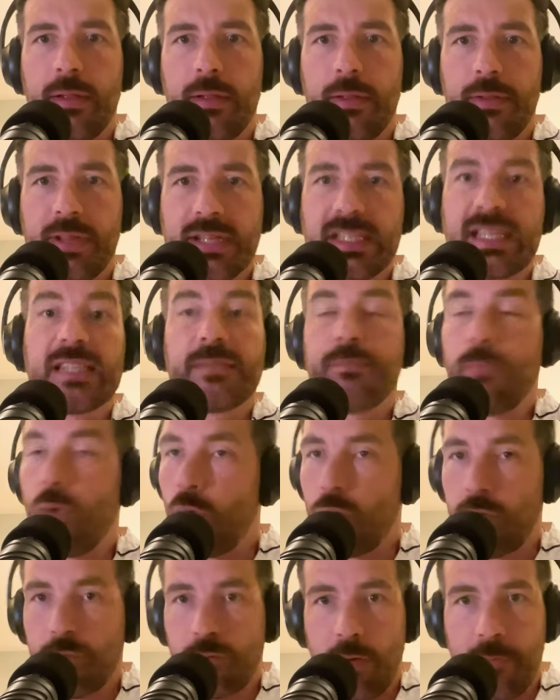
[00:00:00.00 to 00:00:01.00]
This is
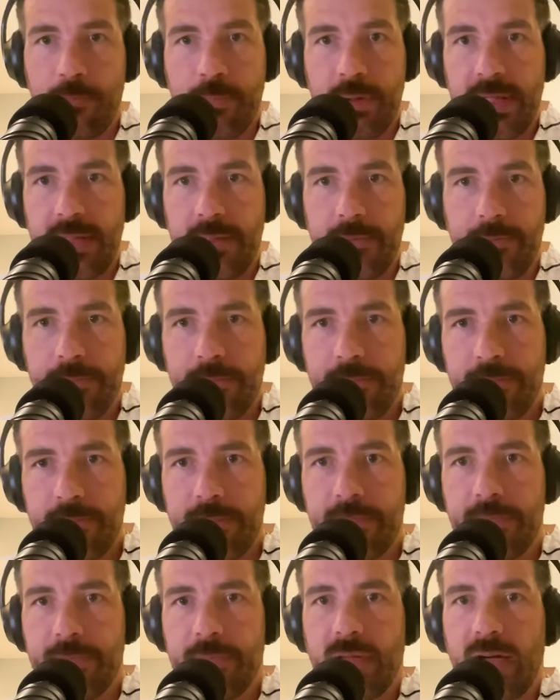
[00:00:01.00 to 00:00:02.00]
more than rugby.
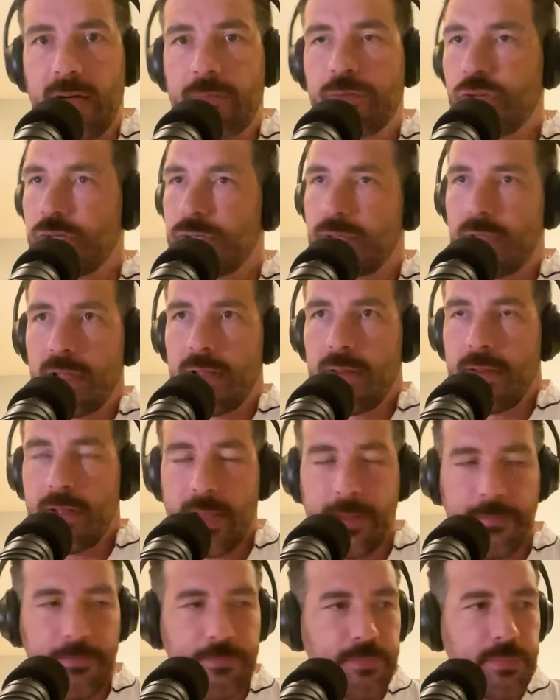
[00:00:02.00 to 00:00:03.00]
I'm trying
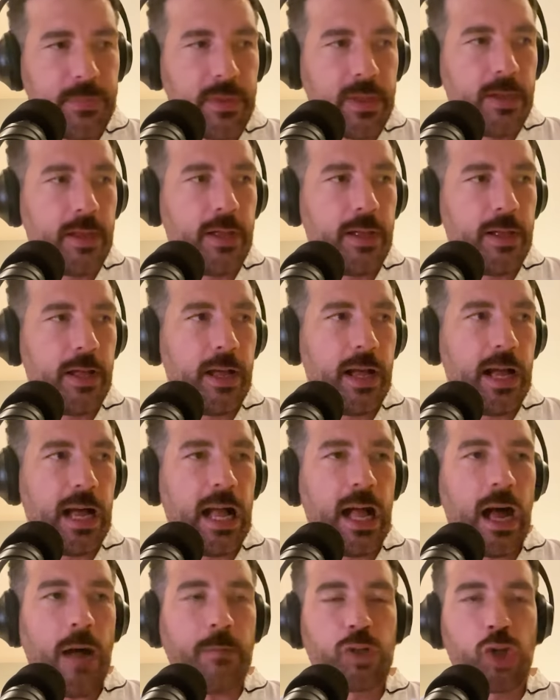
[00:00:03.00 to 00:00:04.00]

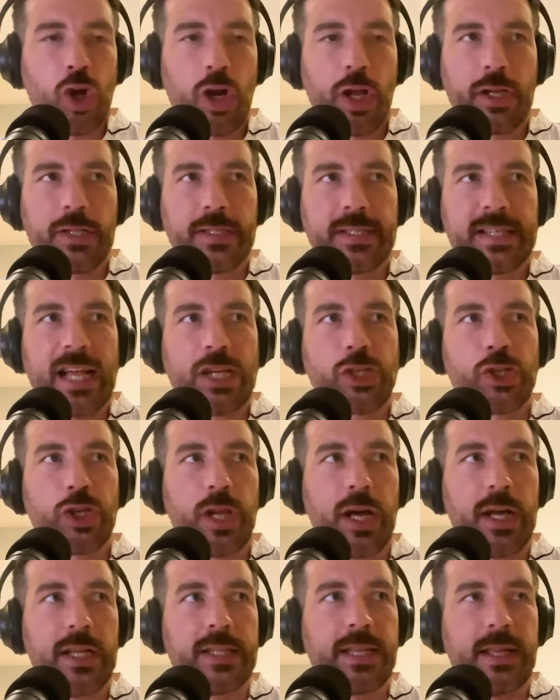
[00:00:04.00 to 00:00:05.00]
to
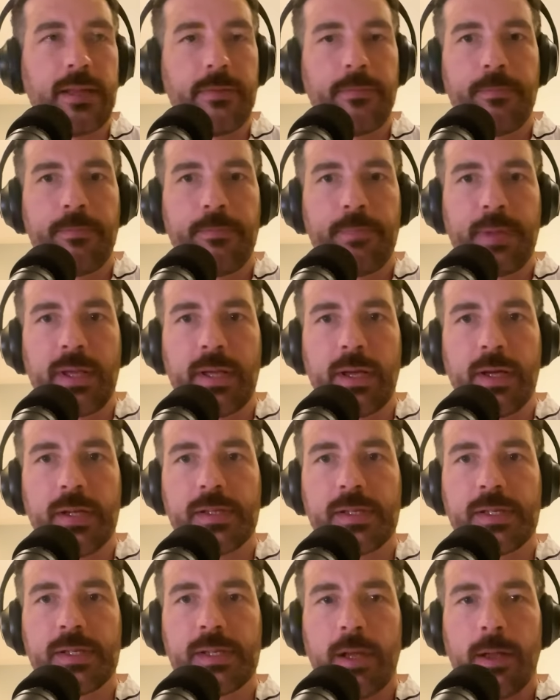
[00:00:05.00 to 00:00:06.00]
contextualize it,
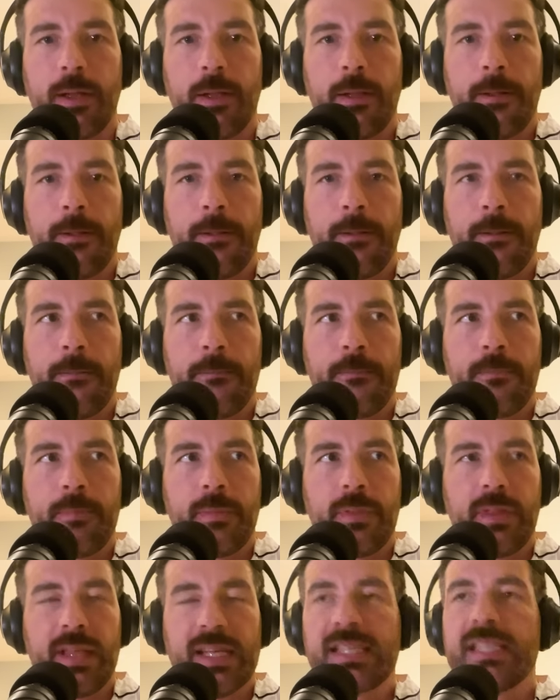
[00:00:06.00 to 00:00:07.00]
because
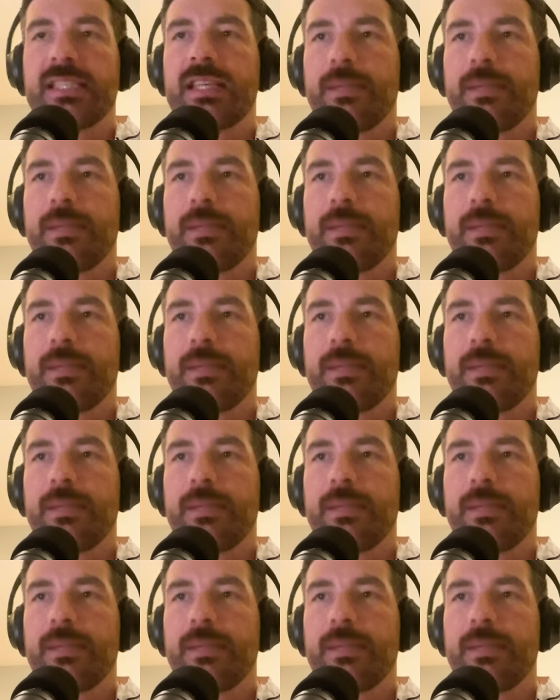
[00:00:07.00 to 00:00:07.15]
this